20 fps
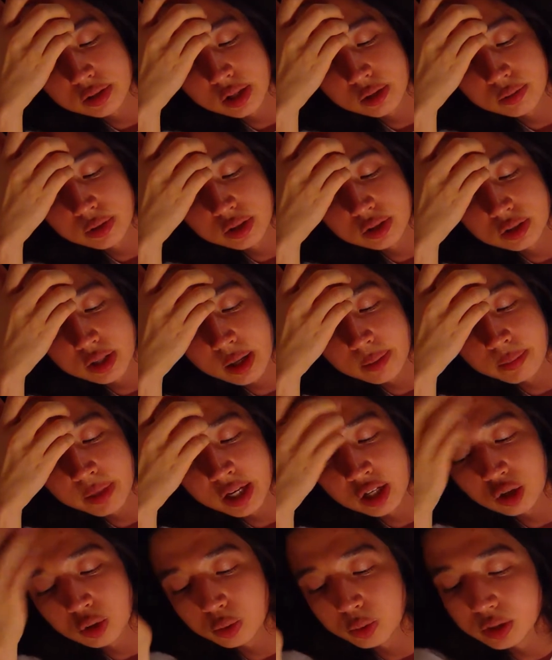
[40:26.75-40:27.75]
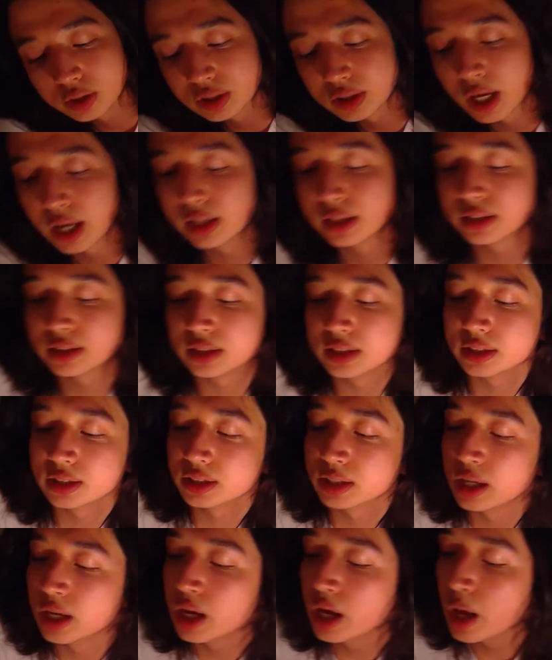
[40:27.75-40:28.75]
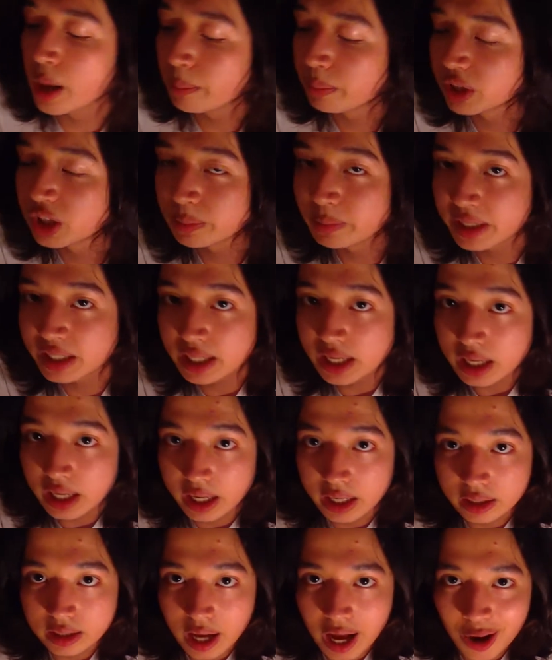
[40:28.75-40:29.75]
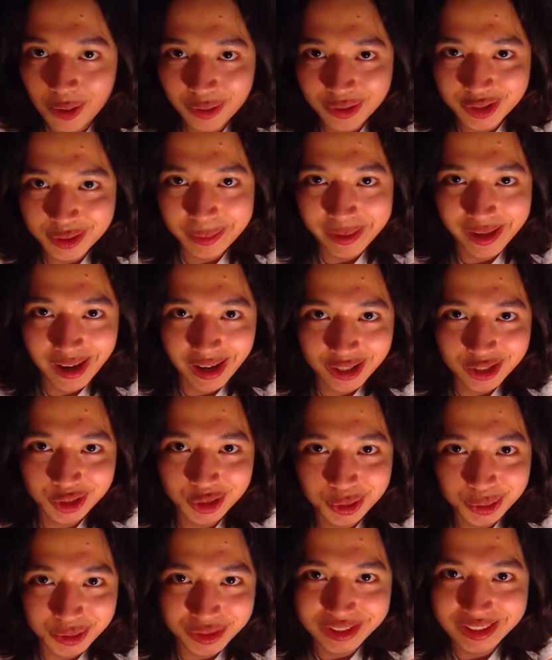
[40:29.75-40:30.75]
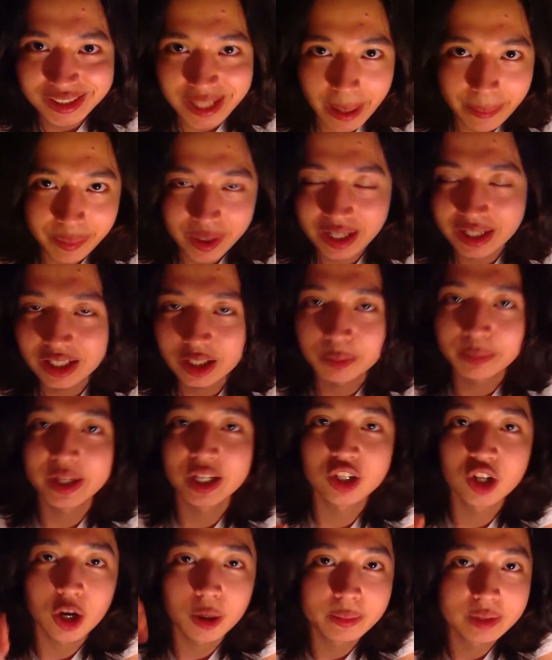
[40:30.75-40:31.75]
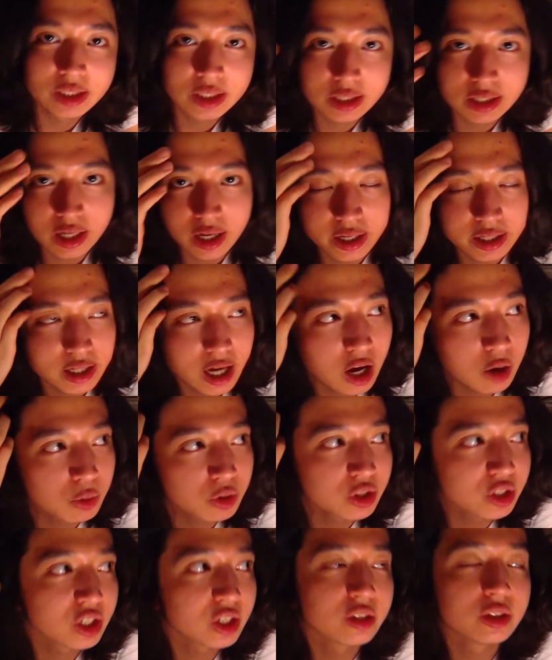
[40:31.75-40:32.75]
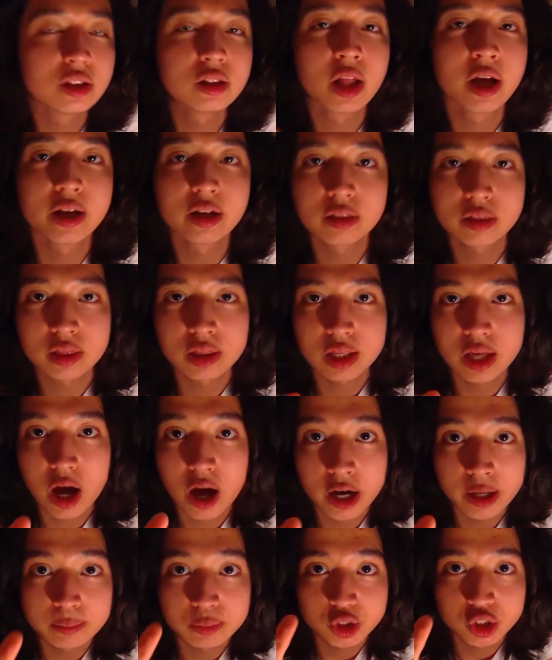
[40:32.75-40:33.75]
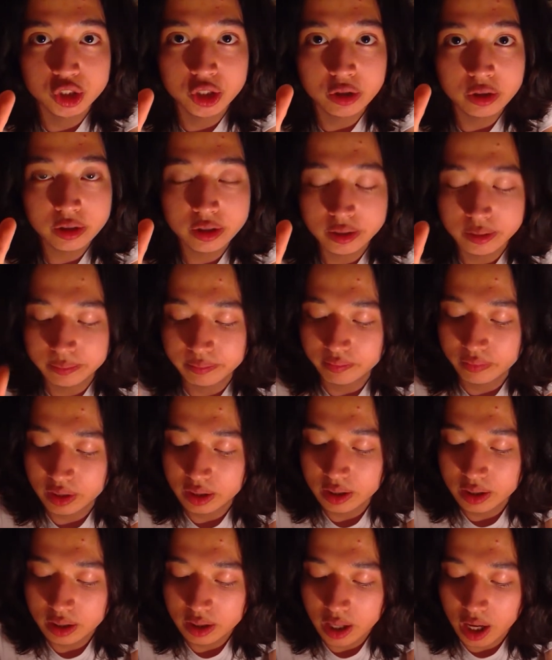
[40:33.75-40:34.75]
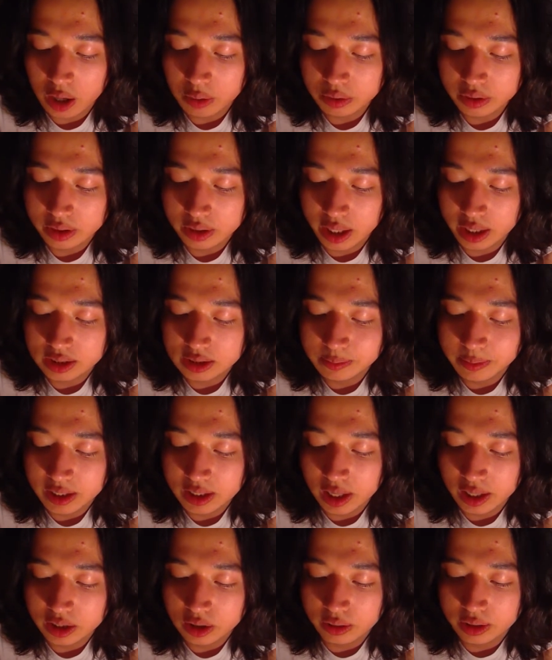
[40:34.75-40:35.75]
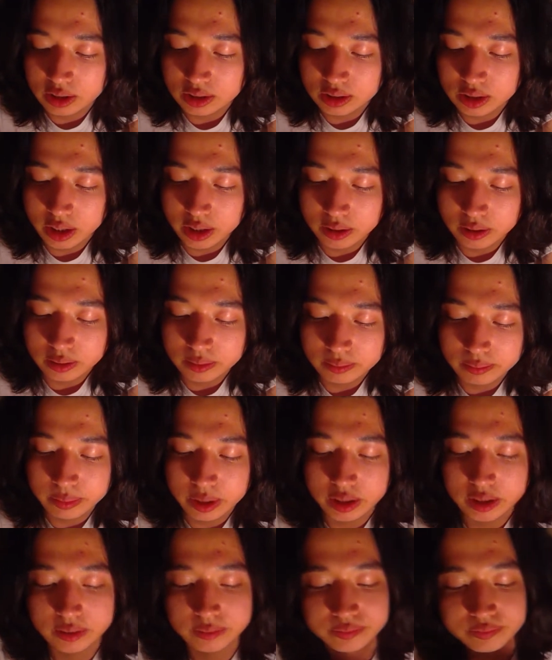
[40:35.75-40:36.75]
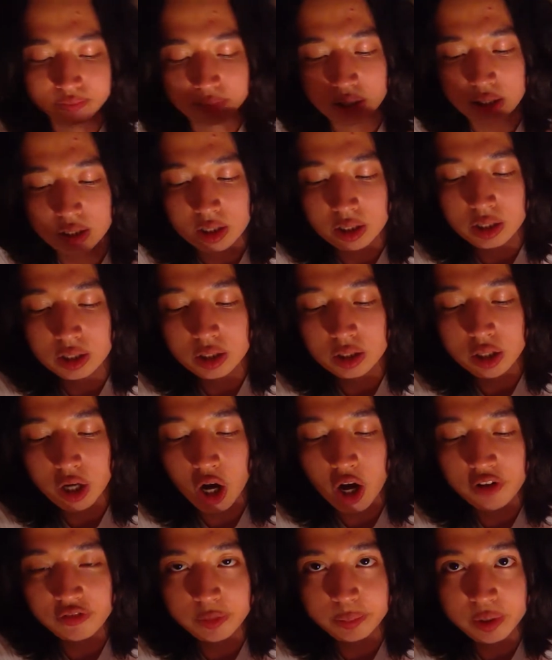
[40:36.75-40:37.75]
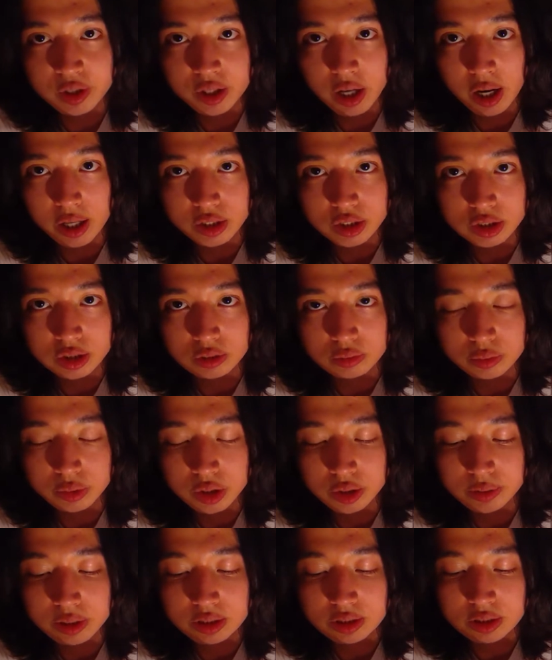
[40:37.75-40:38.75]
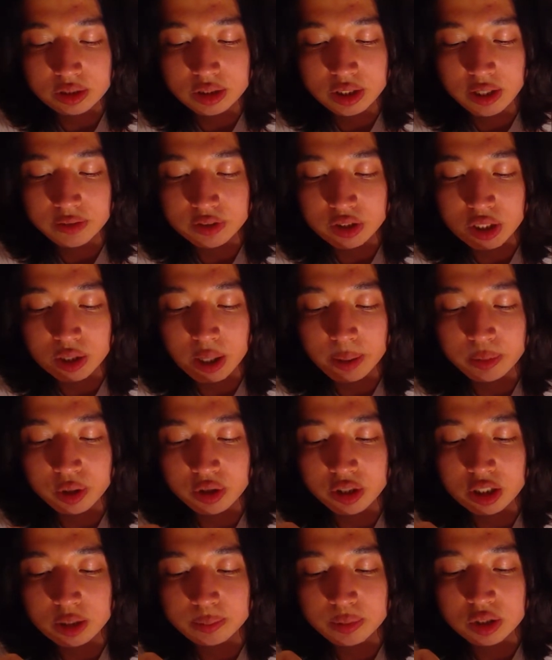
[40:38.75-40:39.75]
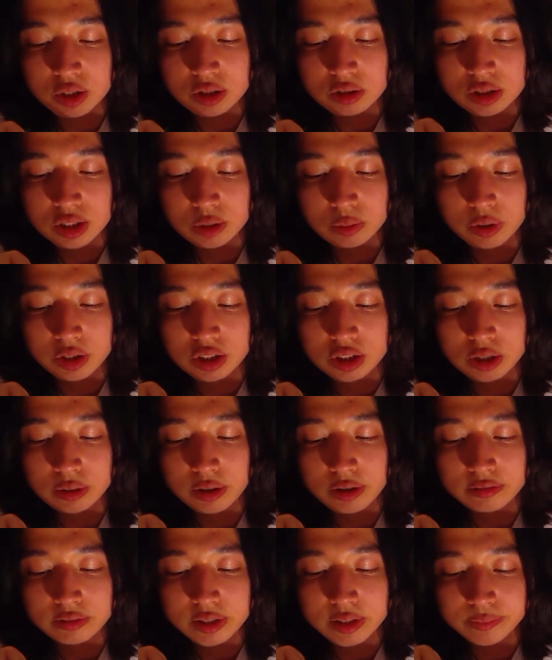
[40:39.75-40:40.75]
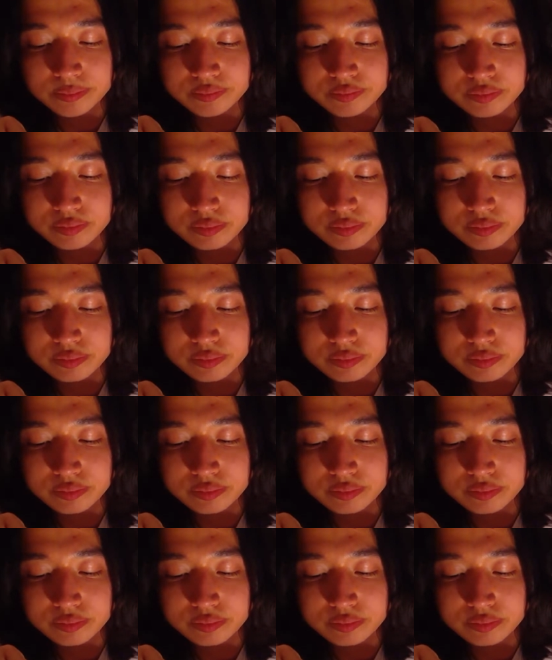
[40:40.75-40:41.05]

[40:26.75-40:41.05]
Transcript: There weren't that many awkward silences. But the beginning, I wanted to be like short and snappy and a little bit comedy. Like I wanted to like the I'm shook. I wanted that to be like on its own, but overproduction ruins stuff, so I'm not going to produce it whatsoever.